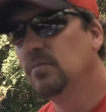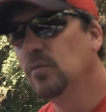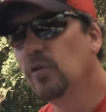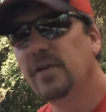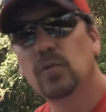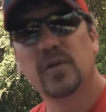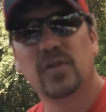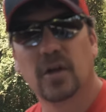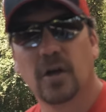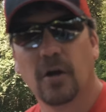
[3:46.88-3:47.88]
moving with
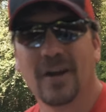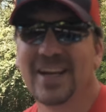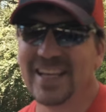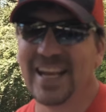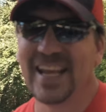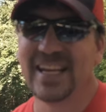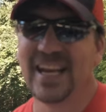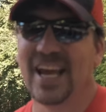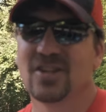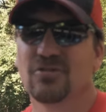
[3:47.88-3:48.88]
the current in a
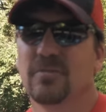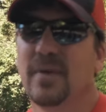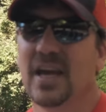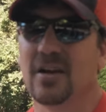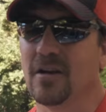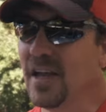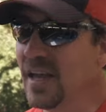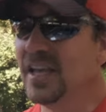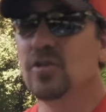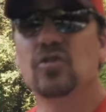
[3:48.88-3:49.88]
natural manner?
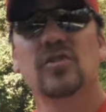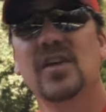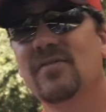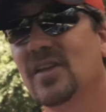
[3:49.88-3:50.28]
And you just have